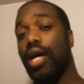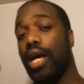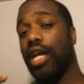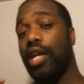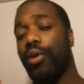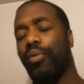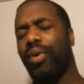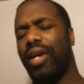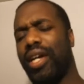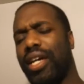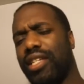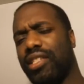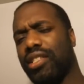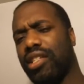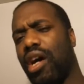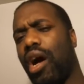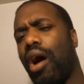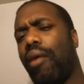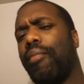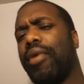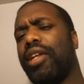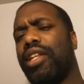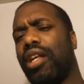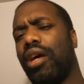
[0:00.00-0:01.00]
Anyways,
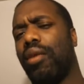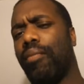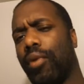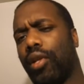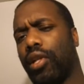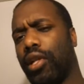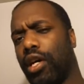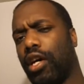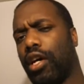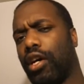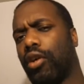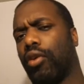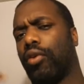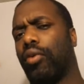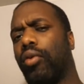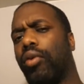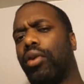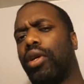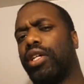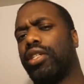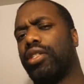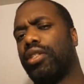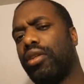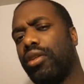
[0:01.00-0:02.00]
comment down below,
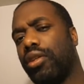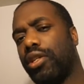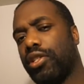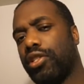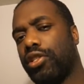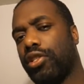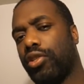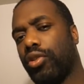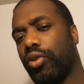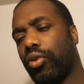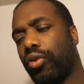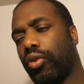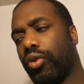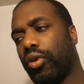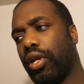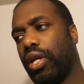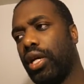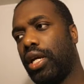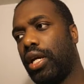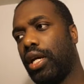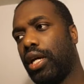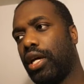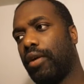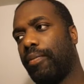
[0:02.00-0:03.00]
is there a
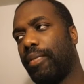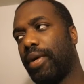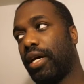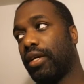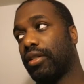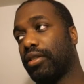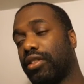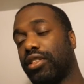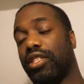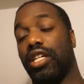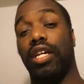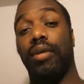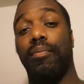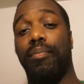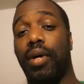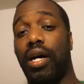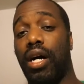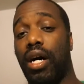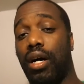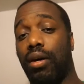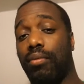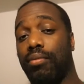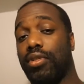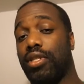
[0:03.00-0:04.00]
story about stink
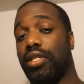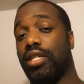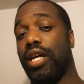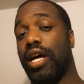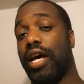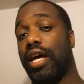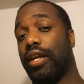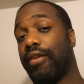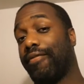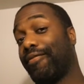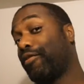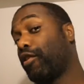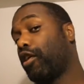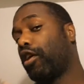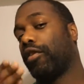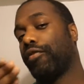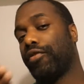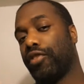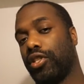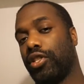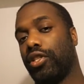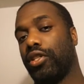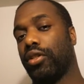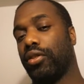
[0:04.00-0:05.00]
bombs that
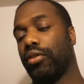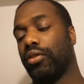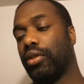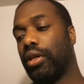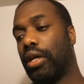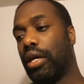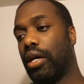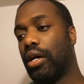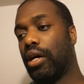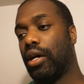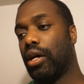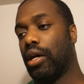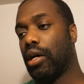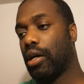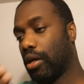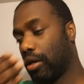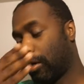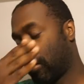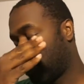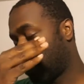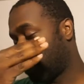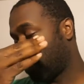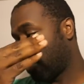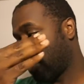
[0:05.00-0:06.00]
involves you
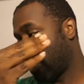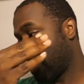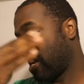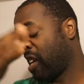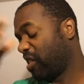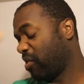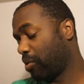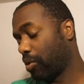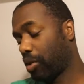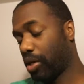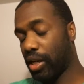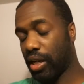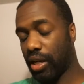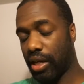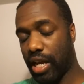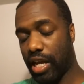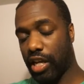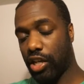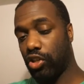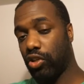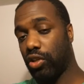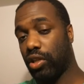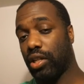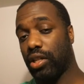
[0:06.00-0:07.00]
or anyone that
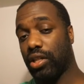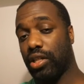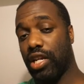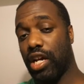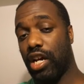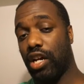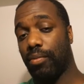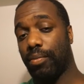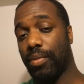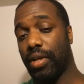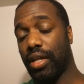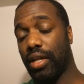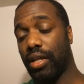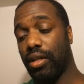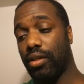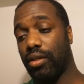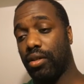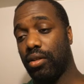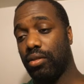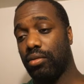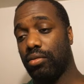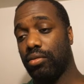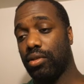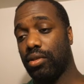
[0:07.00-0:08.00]
you can tell me?
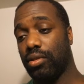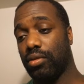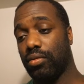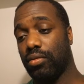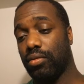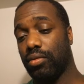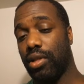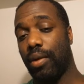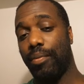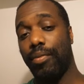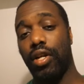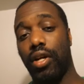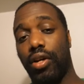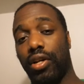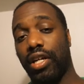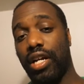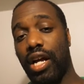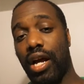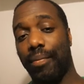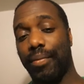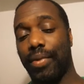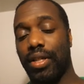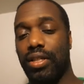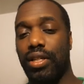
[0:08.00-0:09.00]
Let me know in the
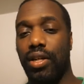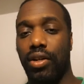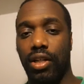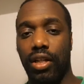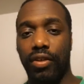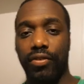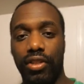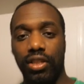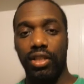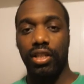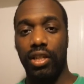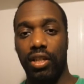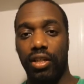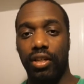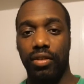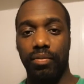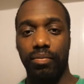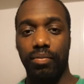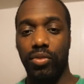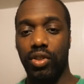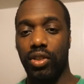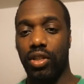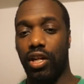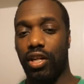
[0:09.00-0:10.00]
comments. I'd love to hear it
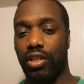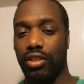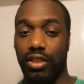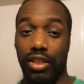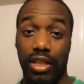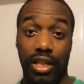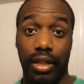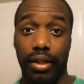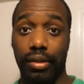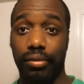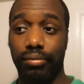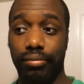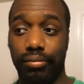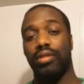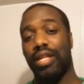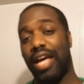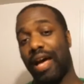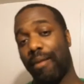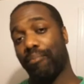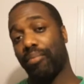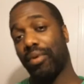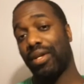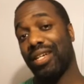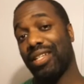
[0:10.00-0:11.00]
or see it.
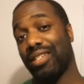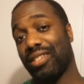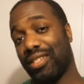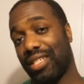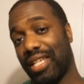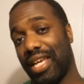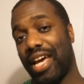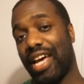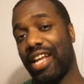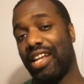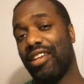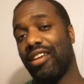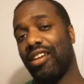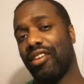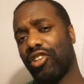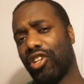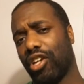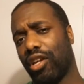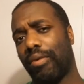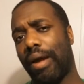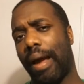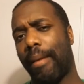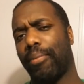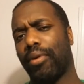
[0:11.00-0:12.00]
That being said, I'm going
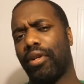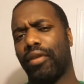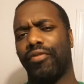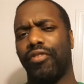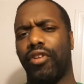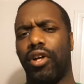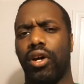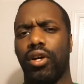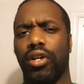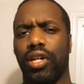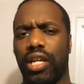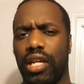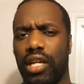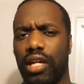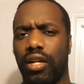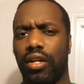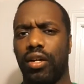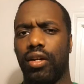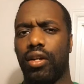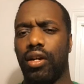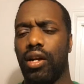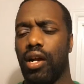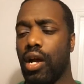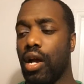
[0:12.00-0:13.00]
to wrap up the vlog
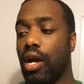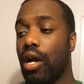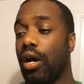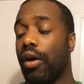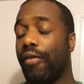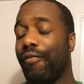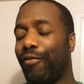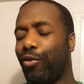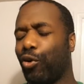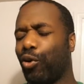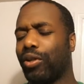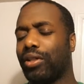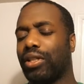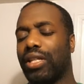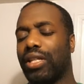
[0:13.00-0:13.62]
here for